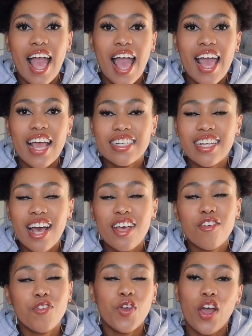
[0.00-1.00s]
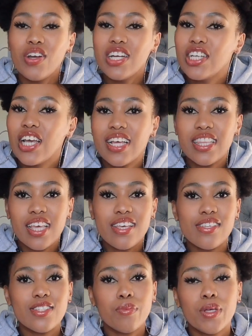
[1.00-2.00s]
and if you are returning, thank
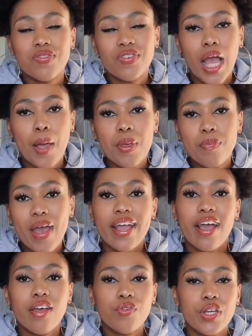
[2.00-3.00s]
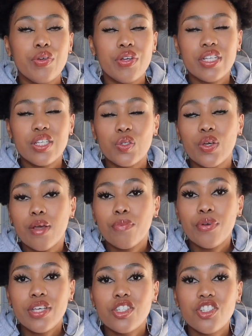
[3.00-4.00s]
you so much for coming back. I really do
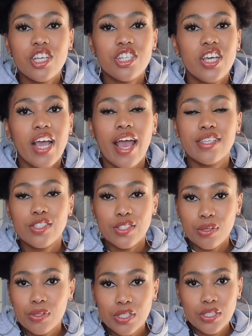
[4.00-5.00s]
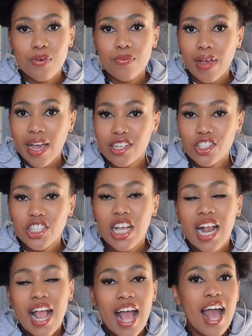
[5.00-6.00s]
appreciate you guys so much.
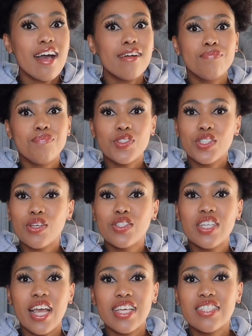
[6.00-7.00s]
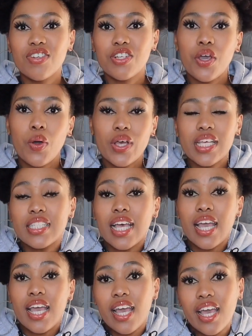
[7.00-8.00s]
So today's video is
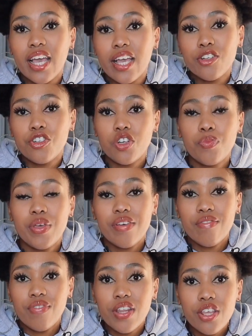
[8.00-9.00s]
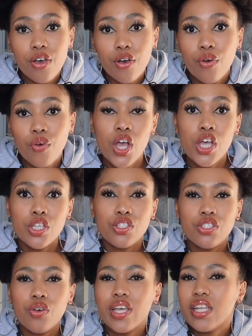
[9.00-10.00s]
a hair trimming video.
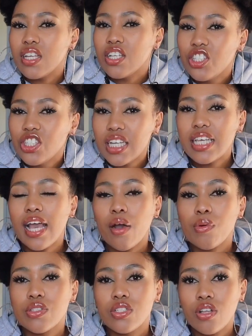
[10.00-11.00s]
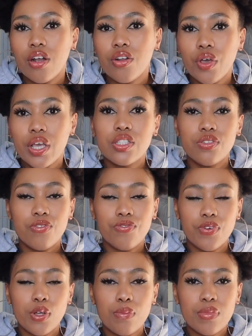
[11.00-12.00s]
So initially I was not going to
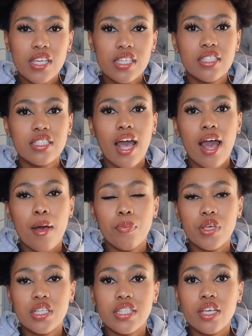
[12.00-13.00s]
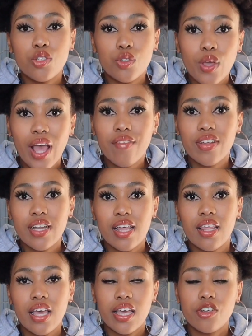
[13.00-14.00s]
film this because I do have
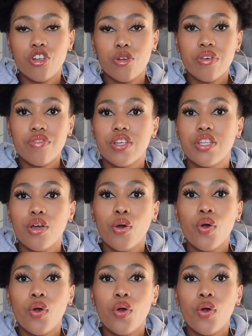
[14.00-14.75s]
another hair trimming video